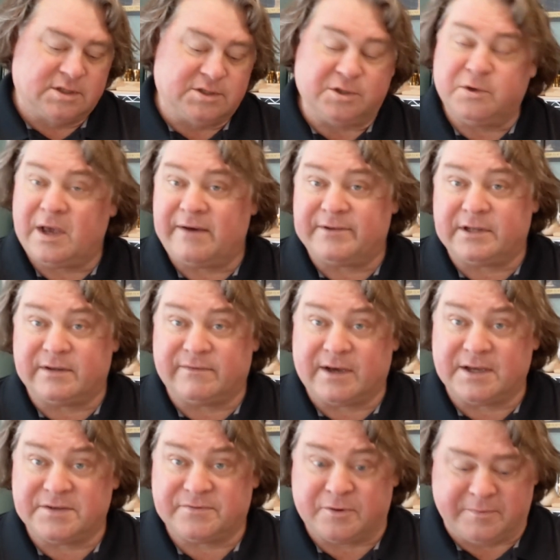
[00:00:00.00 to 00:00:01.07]
Do you have any
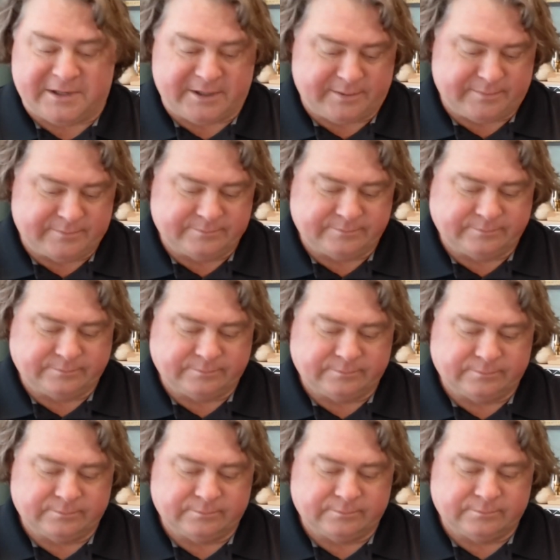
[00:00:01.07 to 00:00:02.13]
advice for me?
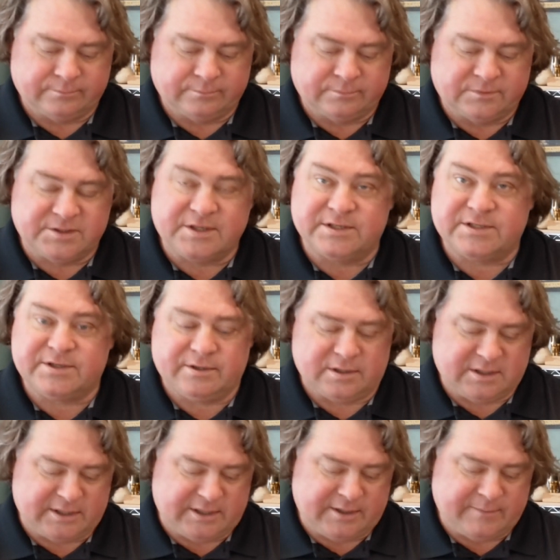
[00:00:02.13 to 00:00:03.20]

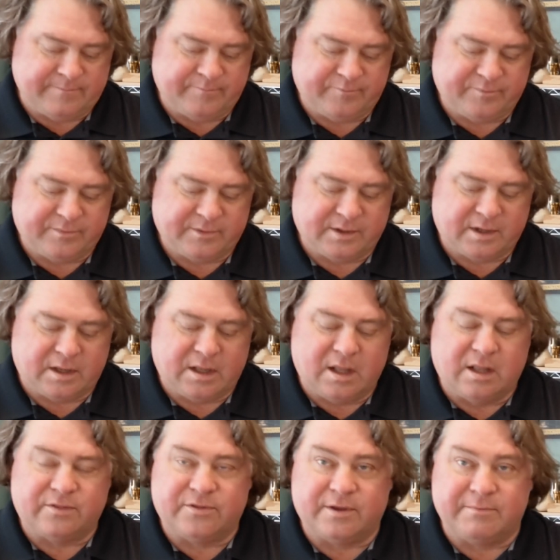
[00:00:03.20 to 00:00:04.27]
Sincerely,
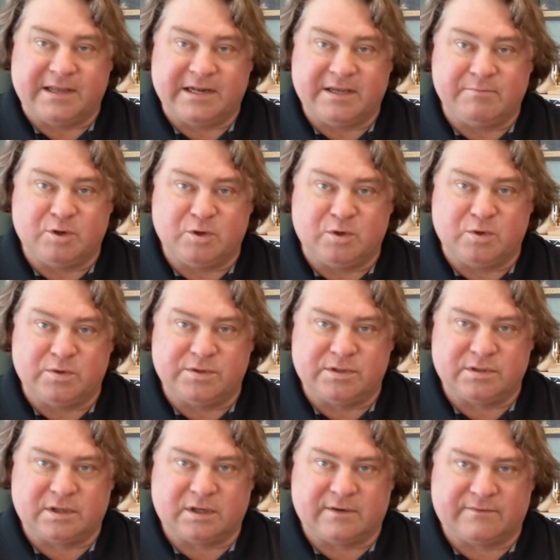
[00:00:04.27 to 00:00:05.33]
the Mini
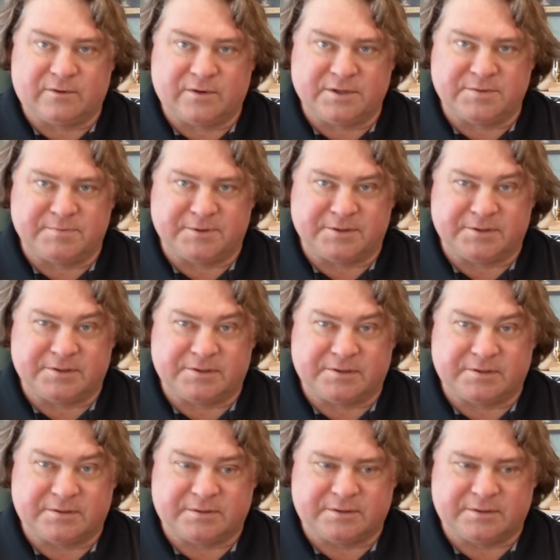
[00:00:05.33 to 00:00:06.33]
Moos of Christmas.